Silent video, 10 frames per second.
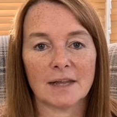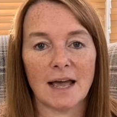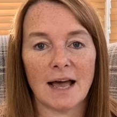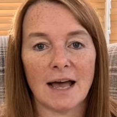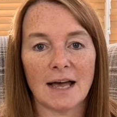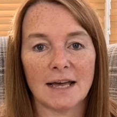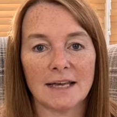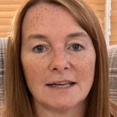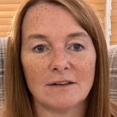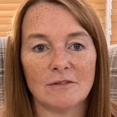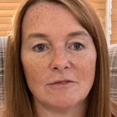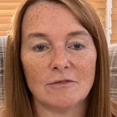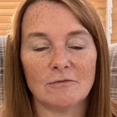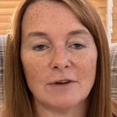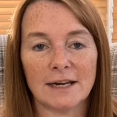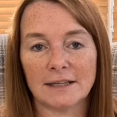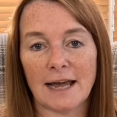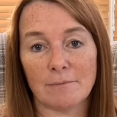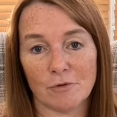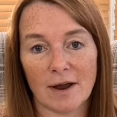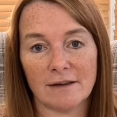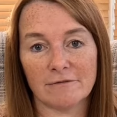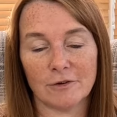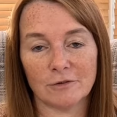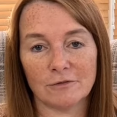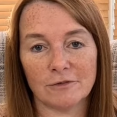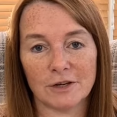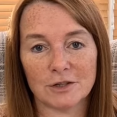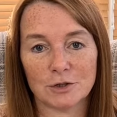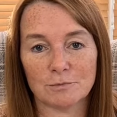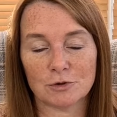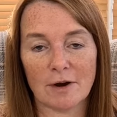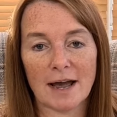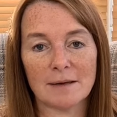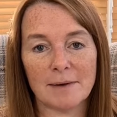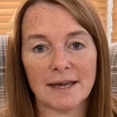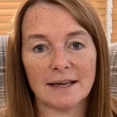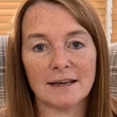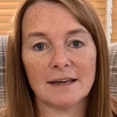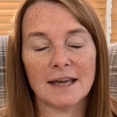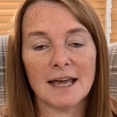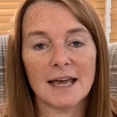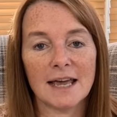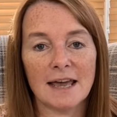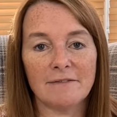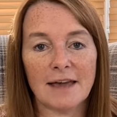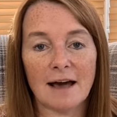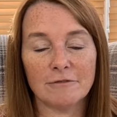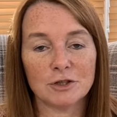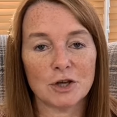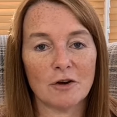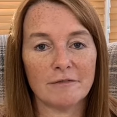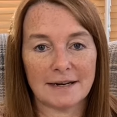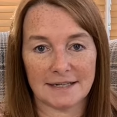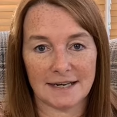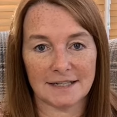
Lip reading: I really am grateful for you subscribing. If you haven't already